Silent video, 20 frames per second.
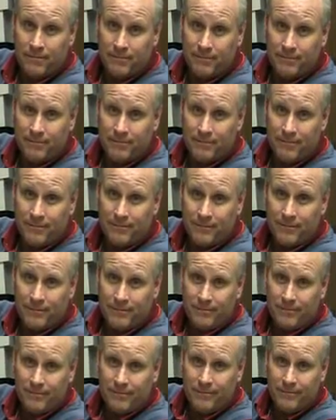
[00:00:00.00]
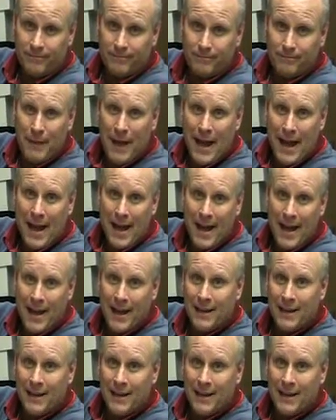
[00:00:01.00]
[no speech]